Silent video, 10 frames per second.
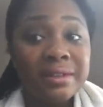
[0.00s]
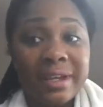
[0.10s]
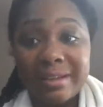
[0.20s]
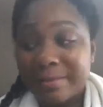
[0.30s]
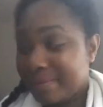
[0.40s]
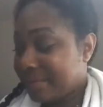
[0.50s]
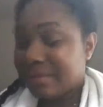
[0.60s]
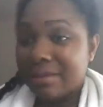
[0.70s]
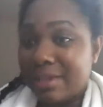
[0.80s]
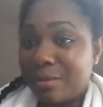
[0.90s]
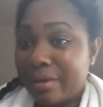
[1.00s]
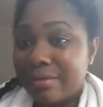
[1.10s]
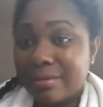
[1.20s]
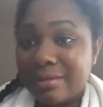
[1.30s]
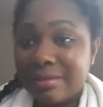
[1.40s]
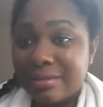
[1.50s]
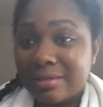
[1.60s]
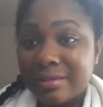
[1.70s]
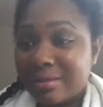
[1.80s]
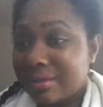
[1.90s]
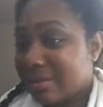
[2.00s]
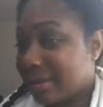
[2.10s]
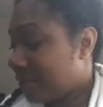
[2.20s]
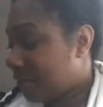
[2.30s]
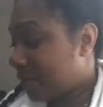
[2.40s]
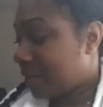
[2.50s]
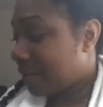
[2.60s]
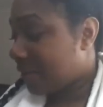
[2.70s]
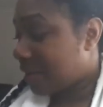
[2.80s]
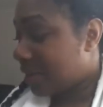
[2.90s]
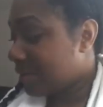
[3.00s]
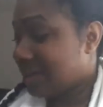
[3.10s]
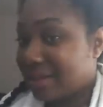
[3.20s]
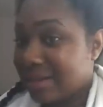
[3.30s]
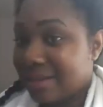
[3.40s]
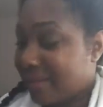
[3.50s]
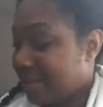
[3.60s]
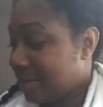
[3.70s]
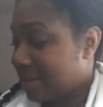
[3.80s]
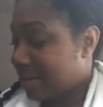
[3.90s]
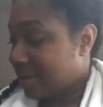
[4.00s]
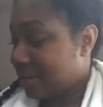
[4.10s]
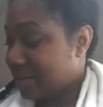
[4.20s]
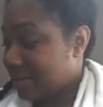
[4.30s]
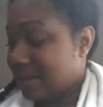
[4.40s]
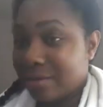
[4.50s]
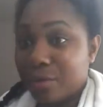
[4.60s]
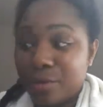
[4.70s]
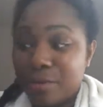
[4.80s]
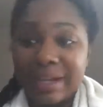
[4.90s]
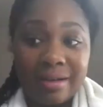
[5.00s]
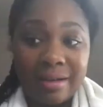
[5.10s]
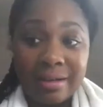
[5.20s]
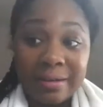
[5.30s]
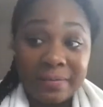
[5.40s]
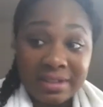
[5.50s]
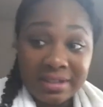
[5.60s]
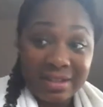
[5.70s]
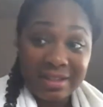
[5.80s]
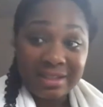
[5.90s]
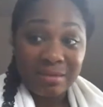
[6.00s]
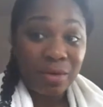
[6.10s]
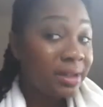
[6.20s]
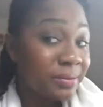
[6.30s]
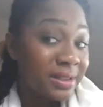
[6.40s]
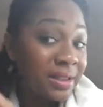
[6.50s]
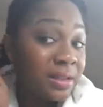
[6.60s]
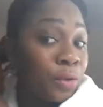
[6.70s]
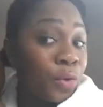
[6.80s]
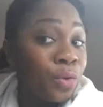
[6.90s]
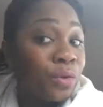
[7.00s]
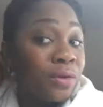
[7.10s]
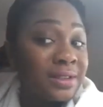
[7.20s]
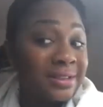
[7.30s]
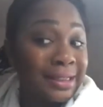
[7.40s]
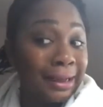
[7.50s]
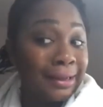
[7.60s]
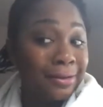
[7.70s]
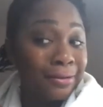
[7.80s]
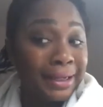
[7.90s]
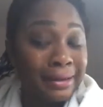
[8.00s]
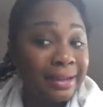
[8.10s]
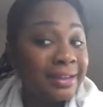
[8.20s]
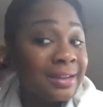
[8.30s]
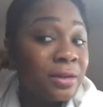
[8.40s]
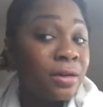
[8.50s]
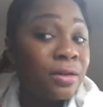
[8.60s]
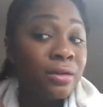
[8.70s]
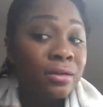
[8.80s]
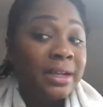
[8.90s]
We crawl around, searching for higher ground. Can't see in front of me, my enemies.